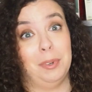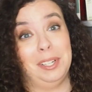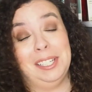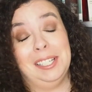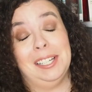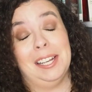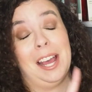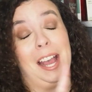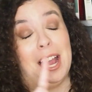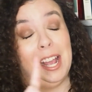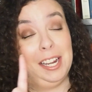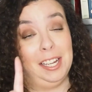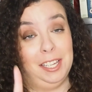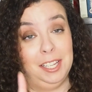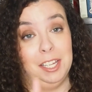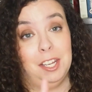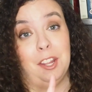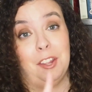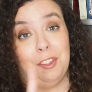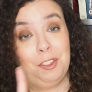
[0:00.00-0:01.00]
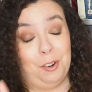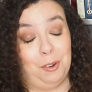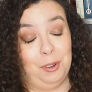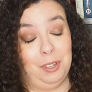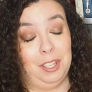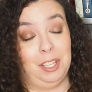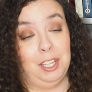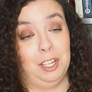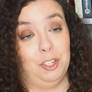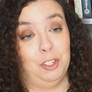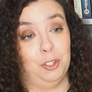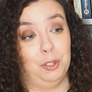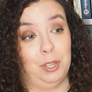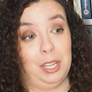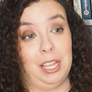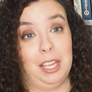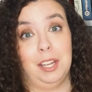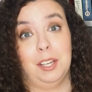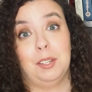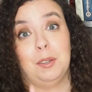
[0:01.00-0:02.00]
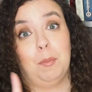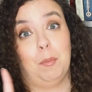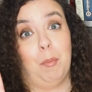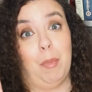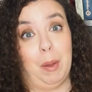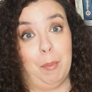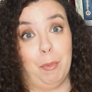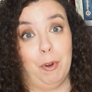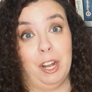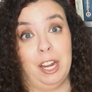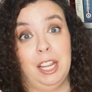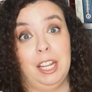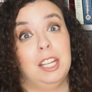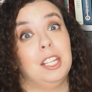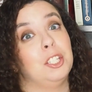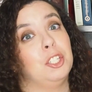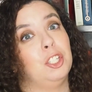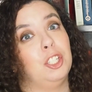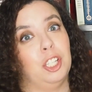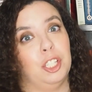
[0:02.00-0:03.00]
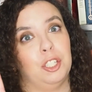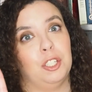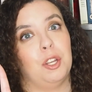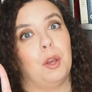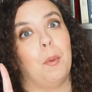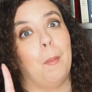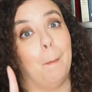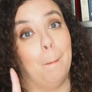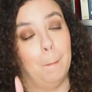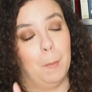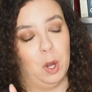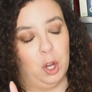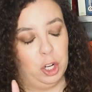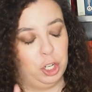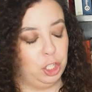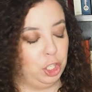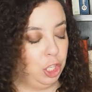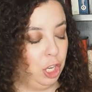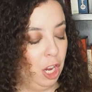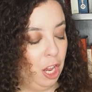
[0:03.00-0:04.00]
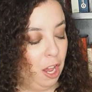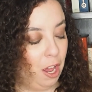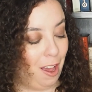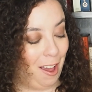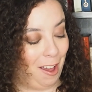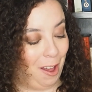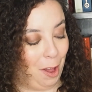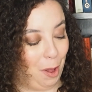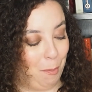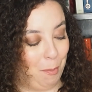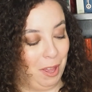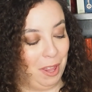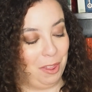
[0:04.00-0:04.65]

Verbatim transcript: read. I did thoroughly enjoy it. My brain is just mush. Um,